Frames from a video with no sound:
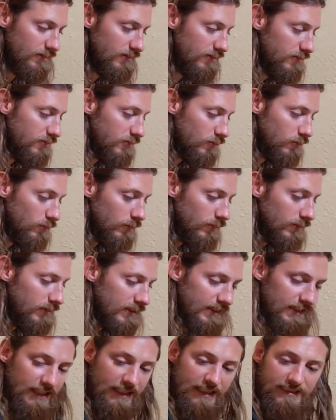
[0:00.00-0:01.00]
They're
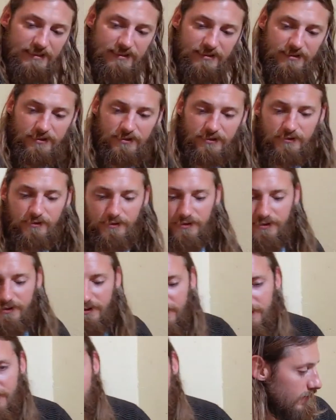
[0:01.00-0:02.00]
really nice circles.
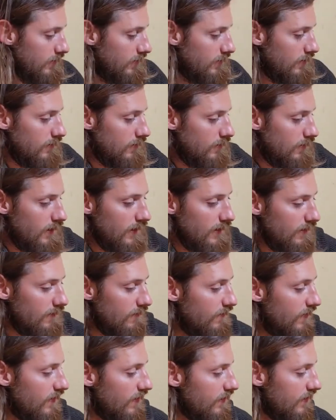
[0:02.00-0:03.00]
Alright,
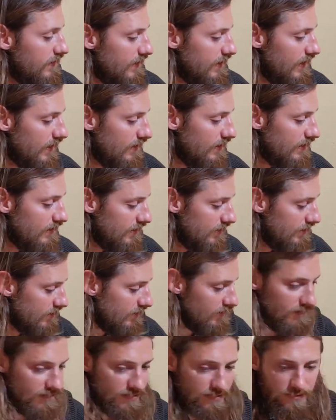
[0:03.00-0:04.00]
the very next thing you're
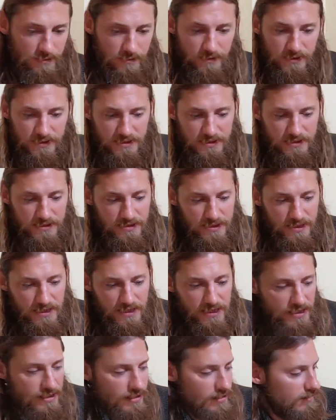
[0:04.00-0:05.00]
going to do is
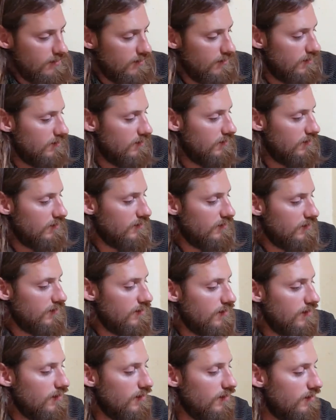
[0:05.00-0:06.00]
take
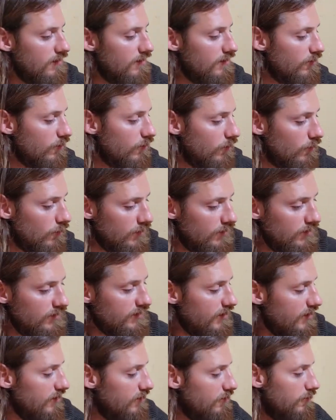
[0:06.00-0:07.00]
your orange
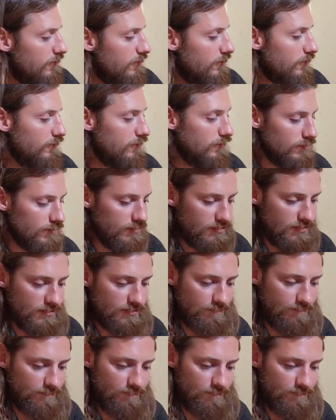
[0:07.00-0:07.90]
that you used.